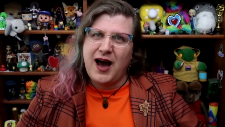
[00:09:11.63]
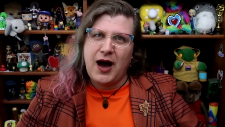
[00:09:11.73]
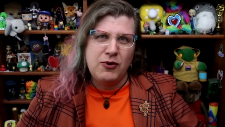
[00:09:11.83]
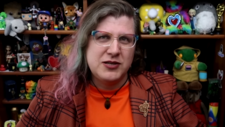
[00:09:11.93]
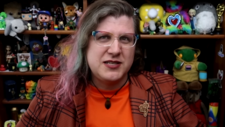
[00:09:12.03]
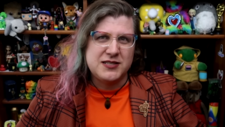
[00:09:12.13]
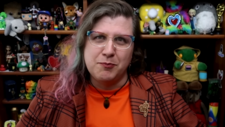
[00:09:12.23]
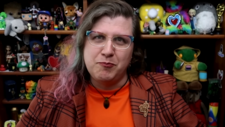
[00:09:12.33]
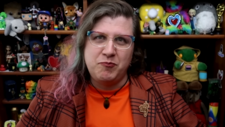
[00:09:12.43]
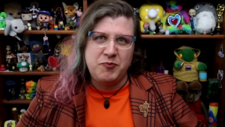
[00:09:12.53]
I want to see
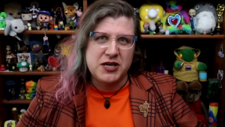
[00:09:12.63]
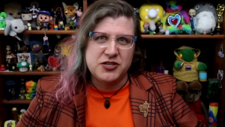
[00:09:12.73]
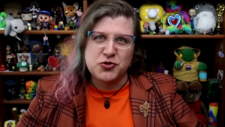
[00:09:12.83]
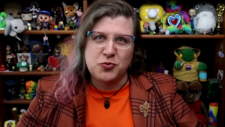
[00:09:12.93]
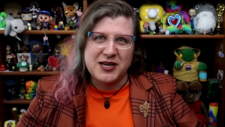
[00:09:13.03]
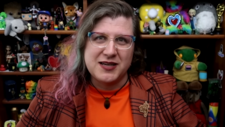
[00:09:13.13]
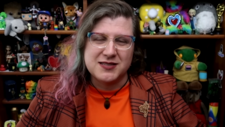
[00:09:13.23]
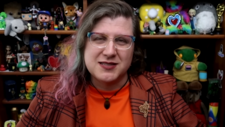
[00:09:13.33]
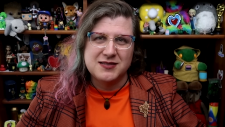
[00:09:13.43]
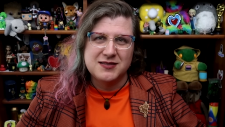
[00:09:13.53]
some big
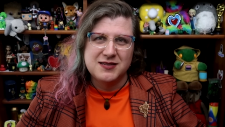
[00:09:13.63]
swings.